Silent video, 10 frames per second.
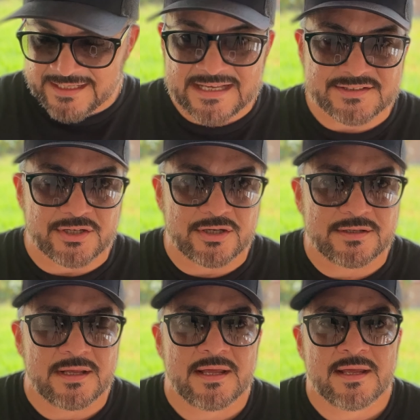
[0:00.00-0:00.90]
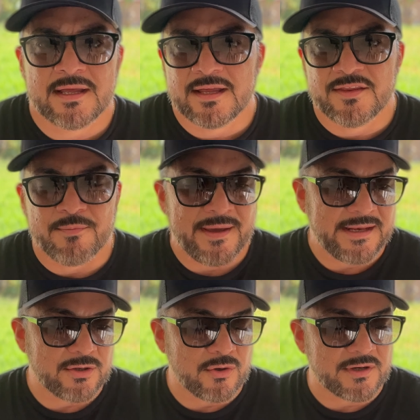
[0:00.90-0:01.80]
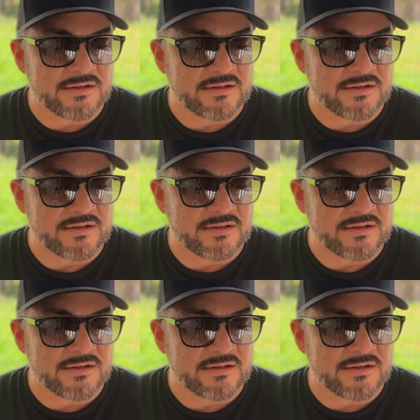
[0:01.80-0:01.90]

last third, the main note